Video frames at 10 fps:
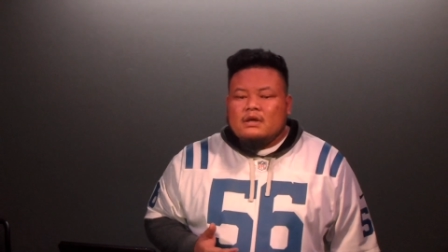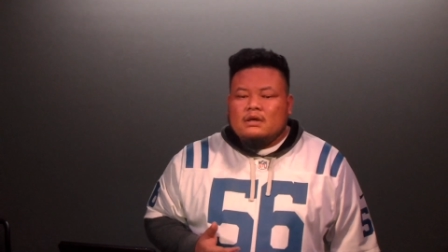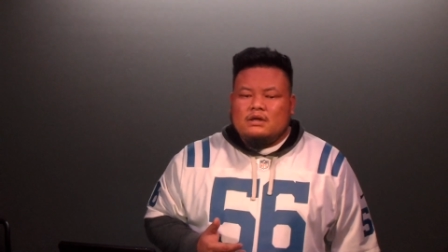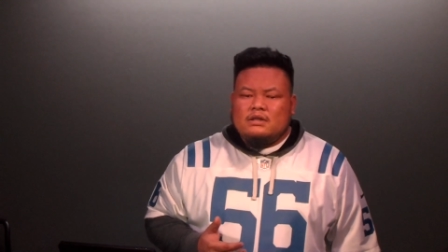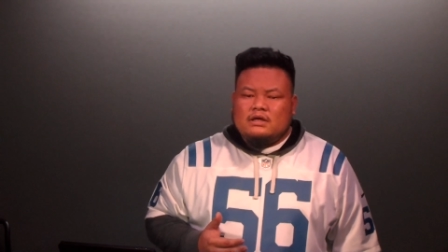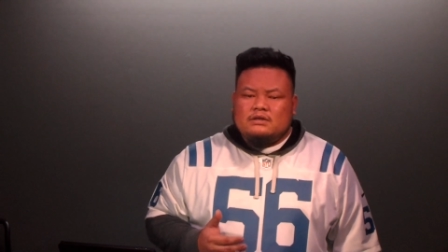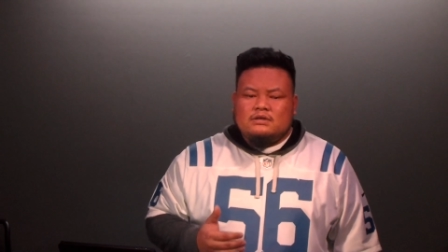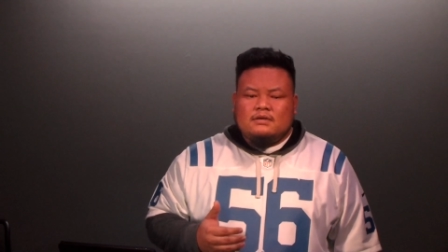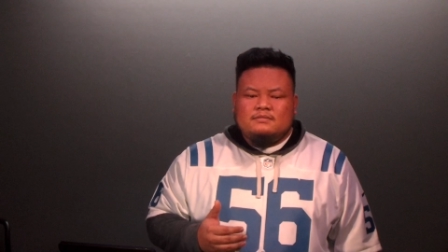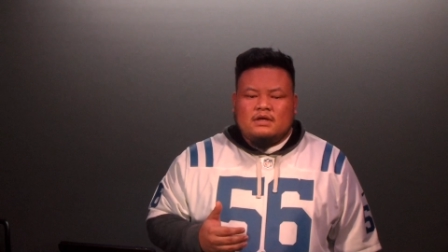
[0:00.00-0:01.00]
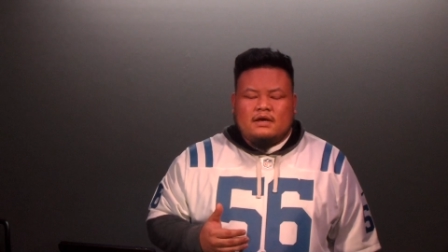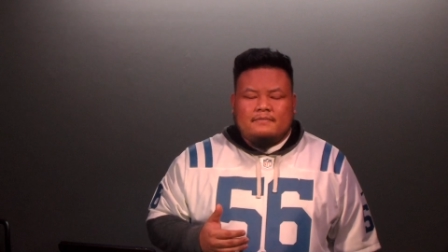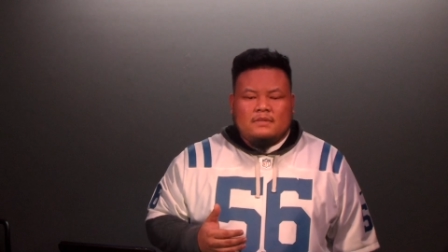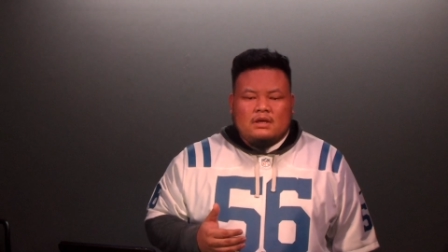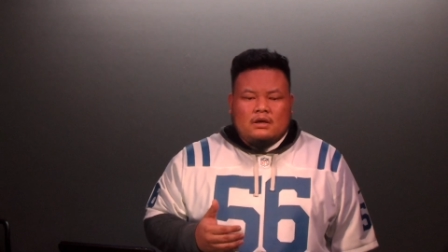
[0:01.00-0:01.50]
And that
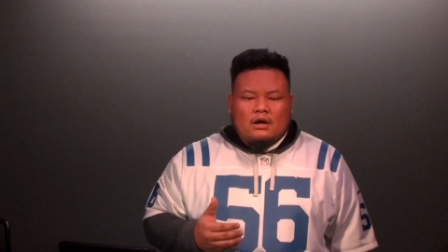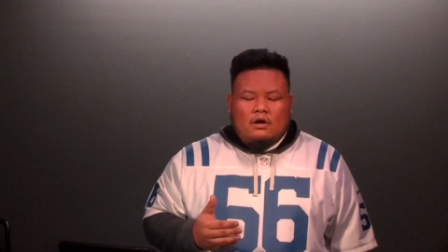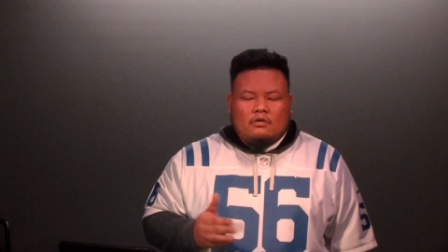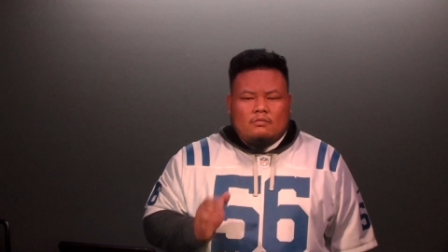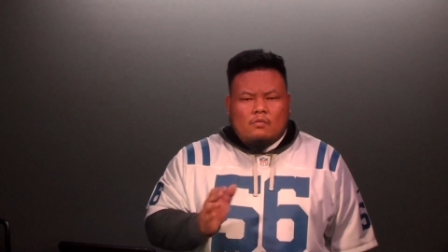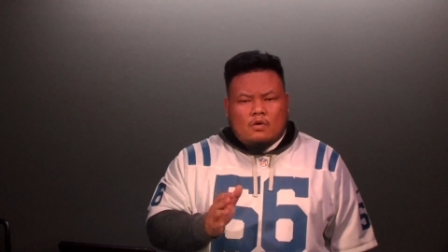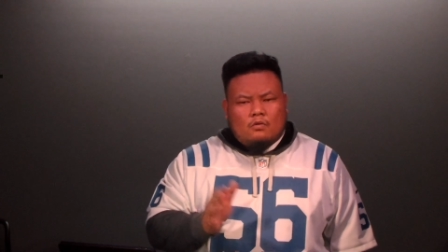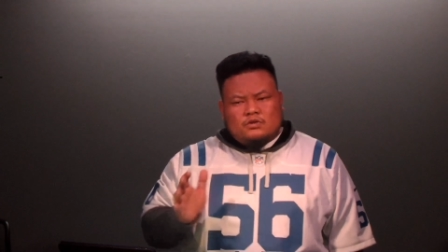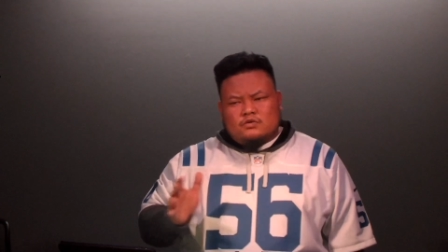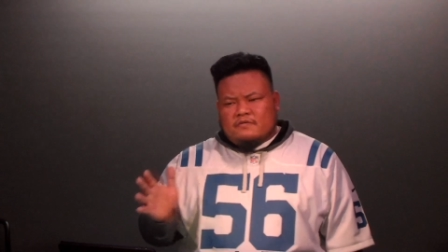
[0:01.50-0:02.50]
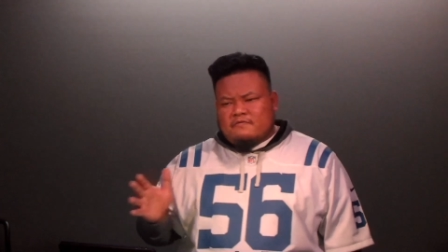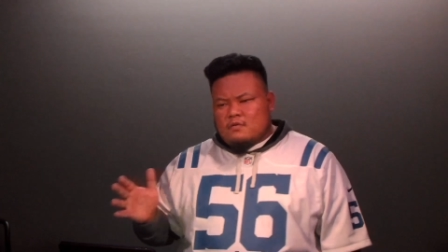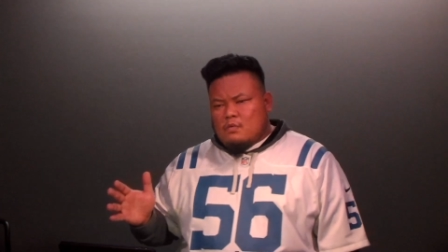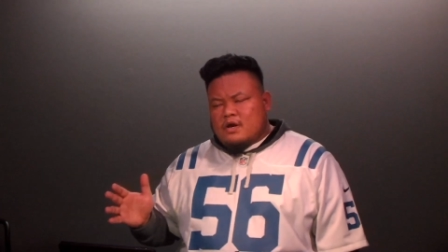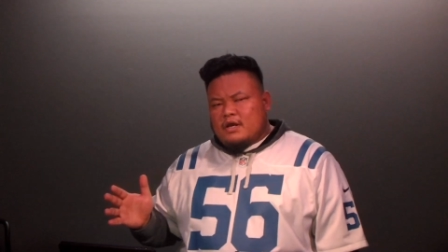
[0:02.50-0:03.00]
sometimes the more we drift
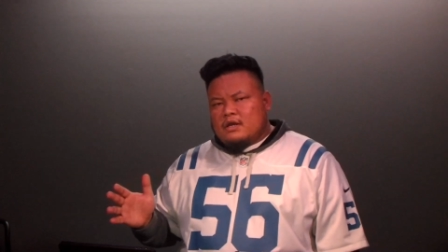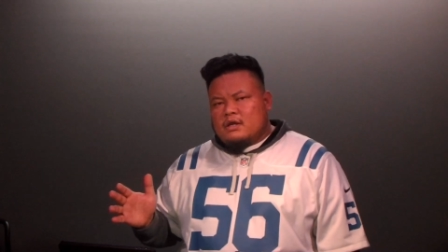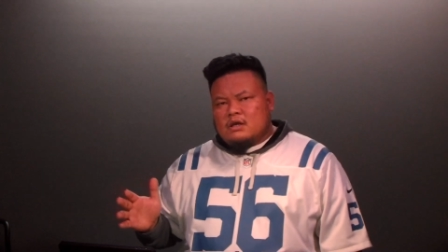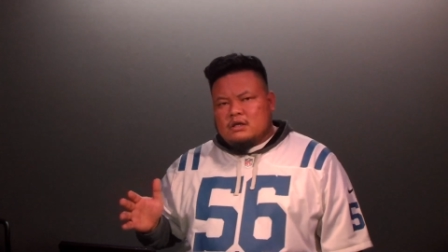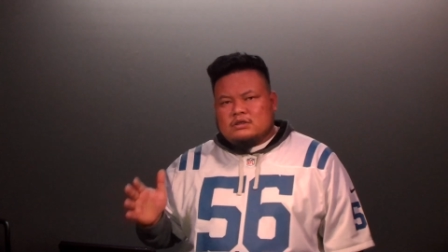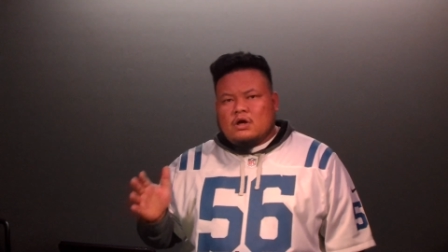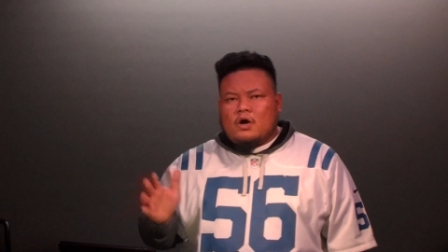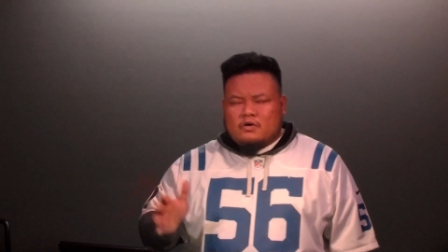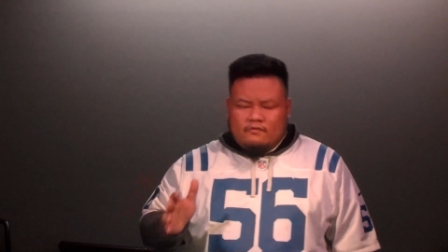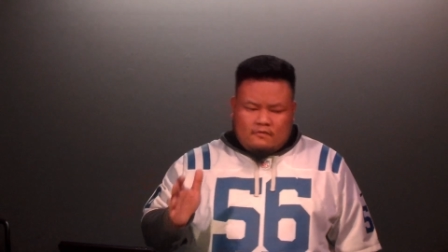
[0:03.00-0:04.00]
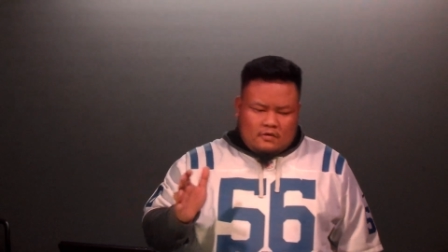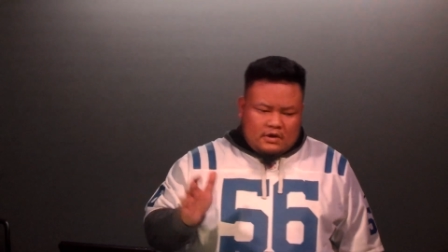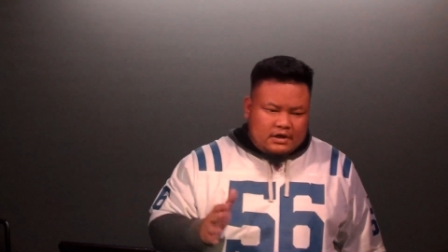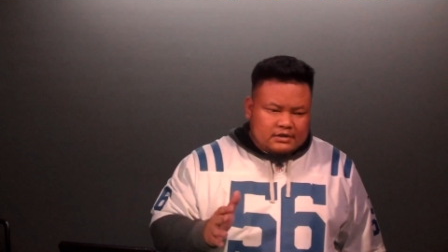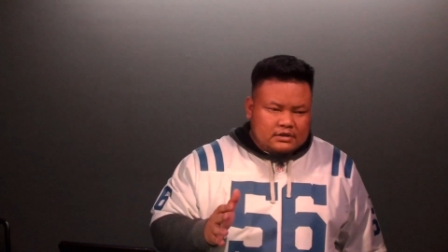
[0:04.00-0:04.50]
away, it's harder for
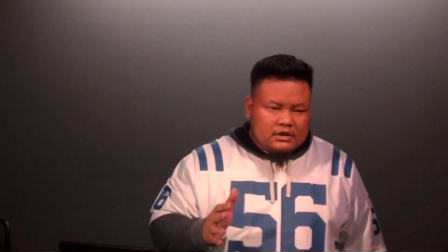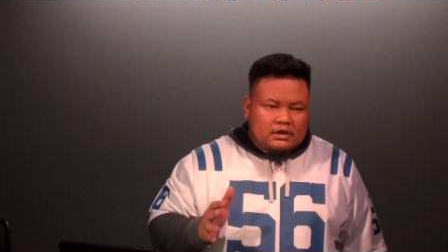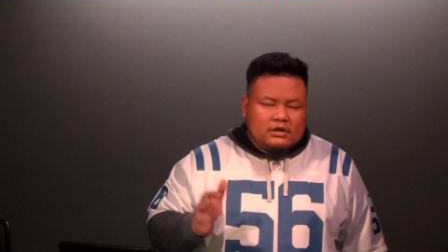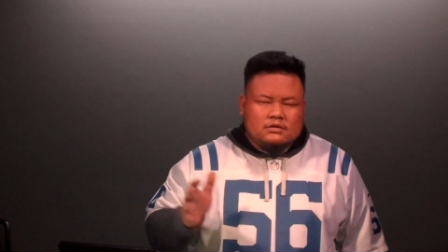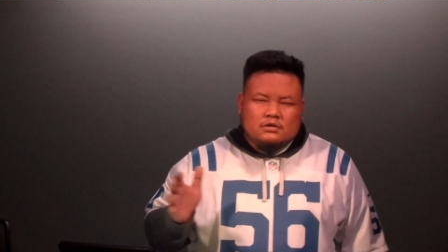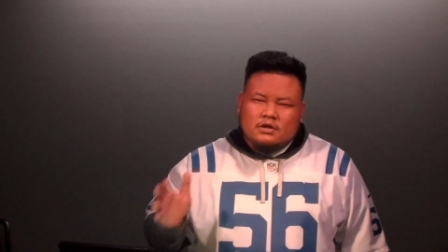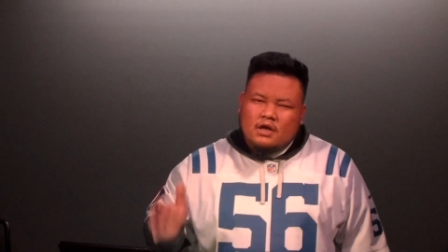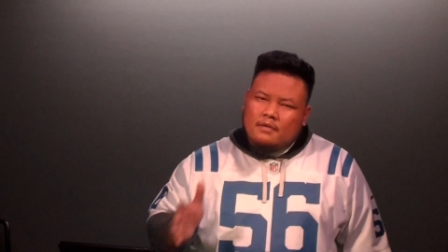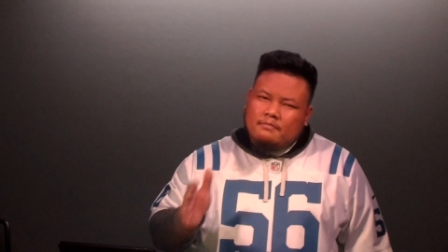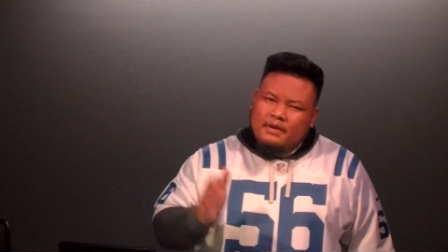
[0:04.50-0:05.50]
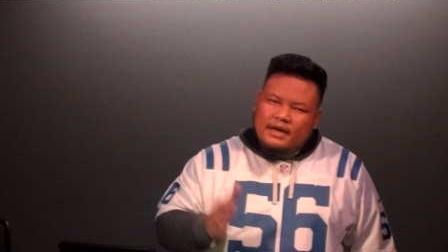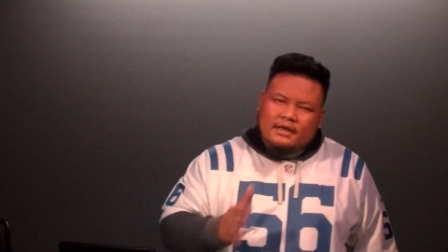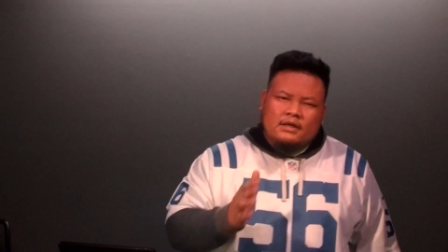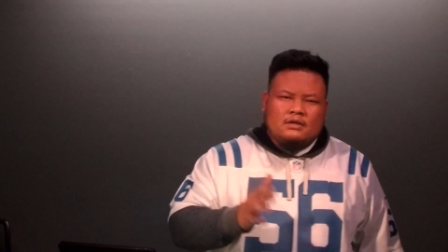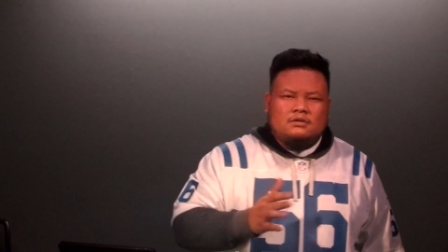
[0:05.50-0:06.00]
us to come back
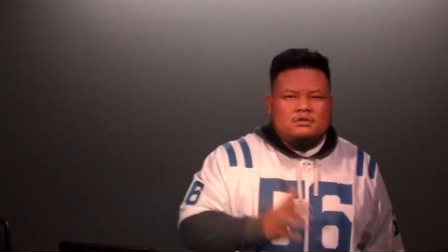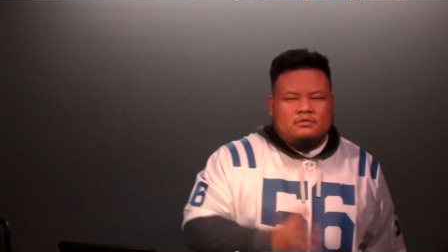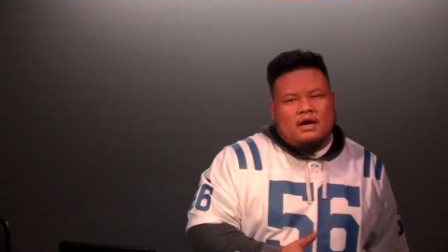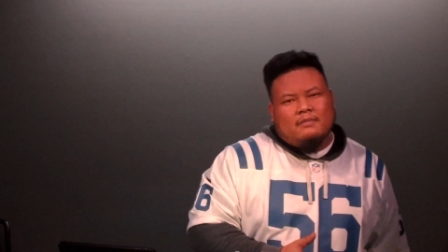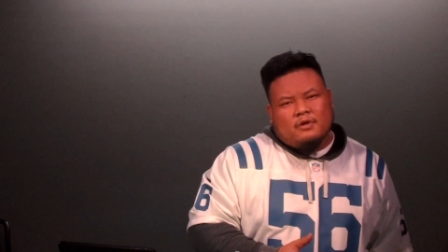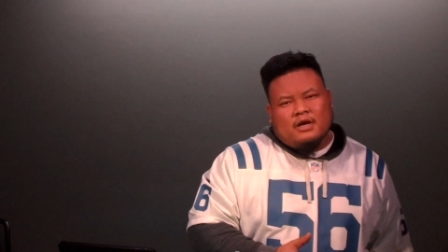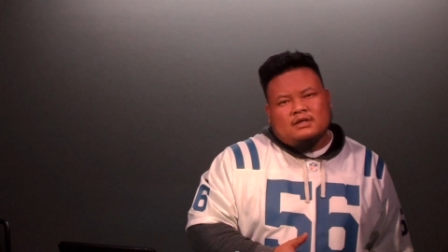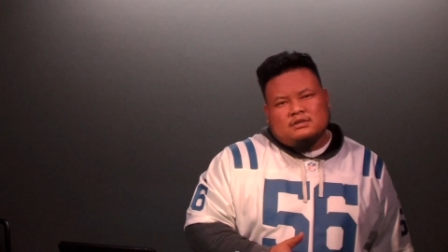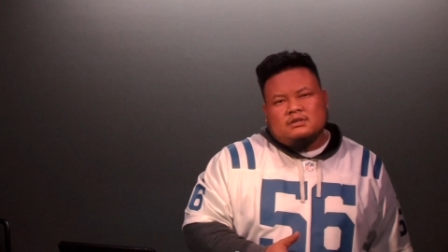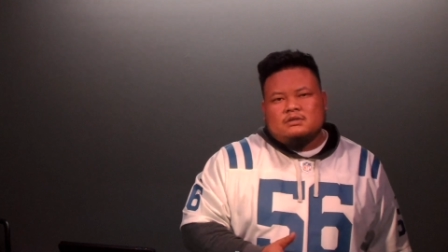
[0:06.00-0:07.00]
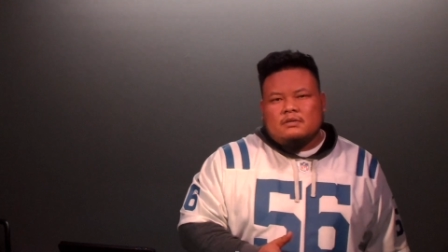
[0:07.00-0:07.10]
into that practice,